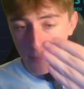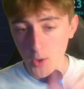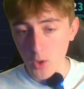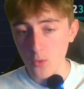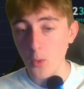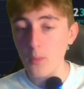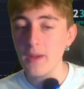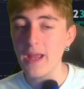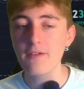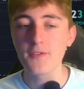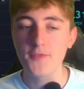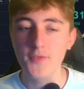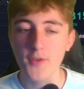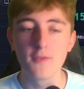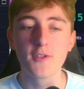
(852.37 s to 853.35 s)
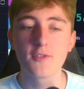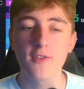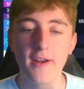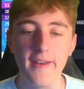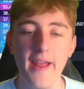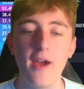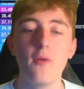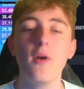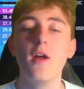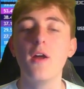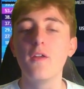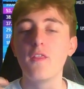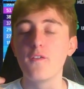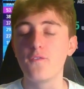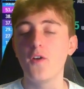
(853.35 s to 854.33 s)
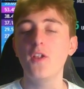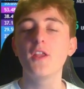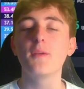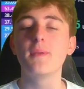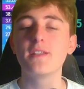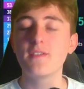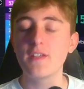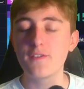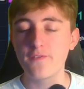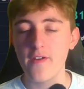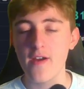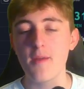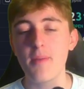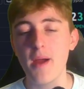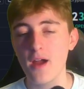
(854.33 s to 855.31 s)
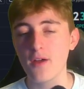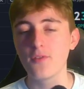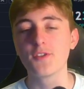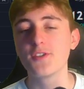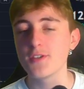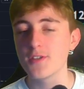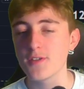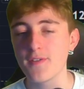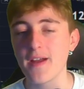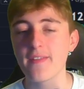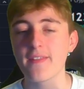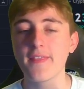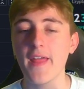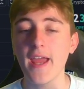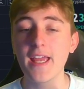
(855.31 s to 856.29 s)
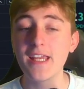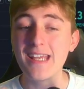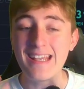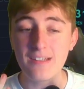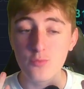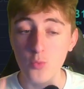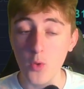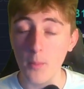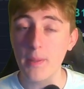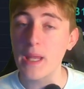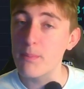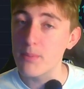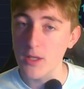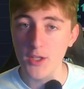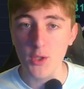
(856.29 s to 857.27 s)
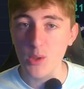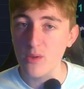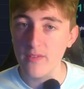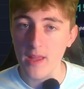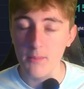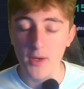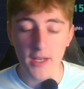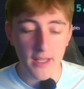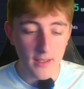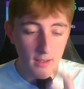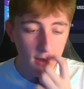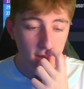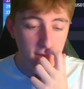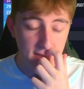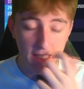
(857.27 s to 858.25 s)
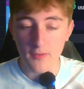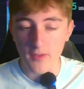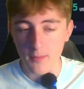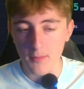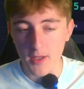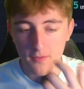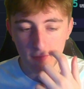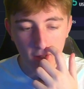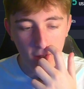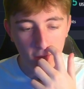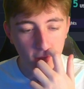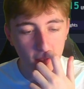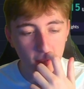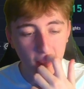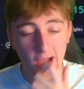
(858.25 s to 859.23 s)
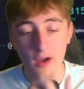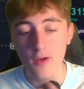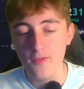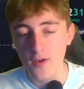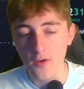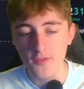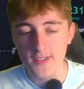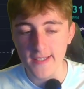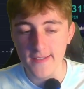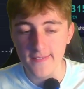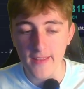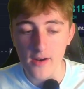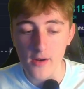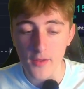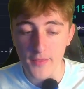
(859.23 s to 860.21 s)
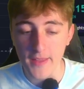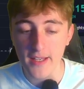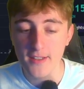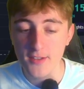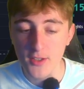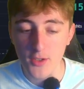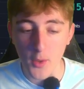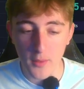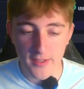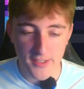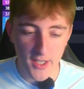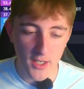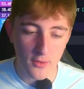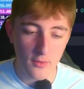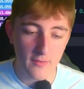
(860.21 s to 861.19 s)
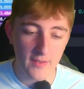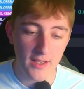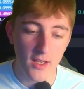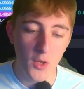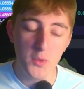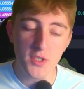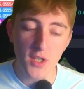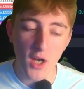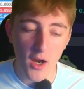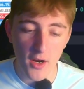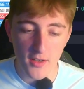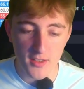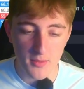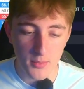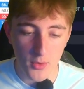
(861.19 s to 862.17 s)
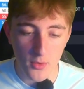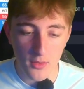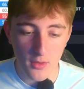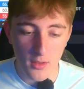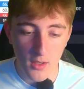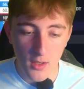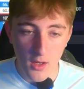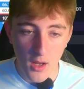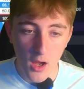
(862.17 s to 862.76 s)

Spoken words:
But what we have in front of us right now, the volume is very powerful due to the fact that it is what people are doing with their money. Same with the money flow. However, obviously, there are things coinciding with it which aren't as important.